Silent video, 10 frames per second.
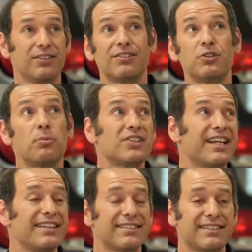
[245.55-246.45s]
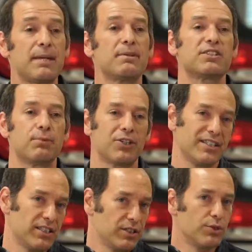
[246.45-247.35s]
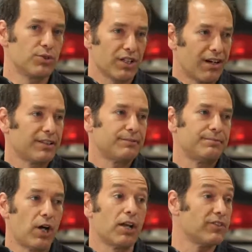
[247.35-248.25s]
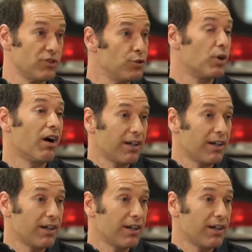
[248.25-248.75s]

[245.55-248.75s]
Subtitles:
You're almost getting the same experience as a used car, as a new car.